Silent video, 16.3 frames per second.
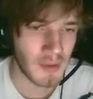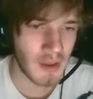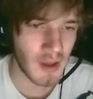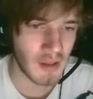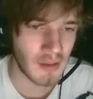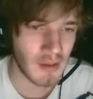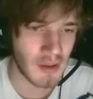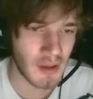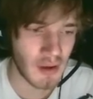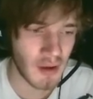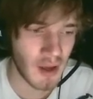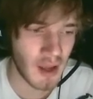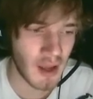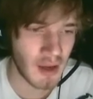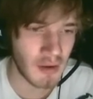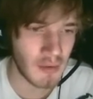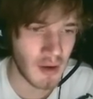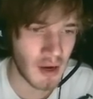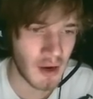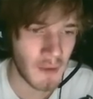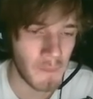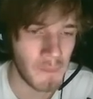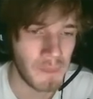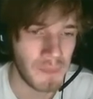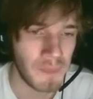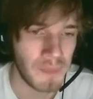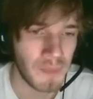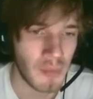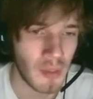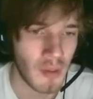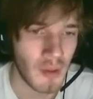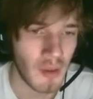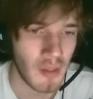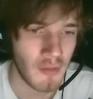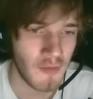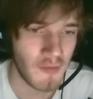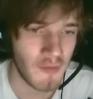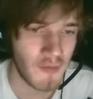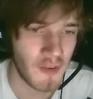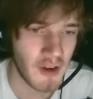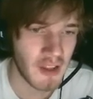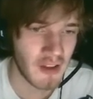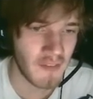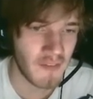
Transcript: can't go anywhere. Freaking.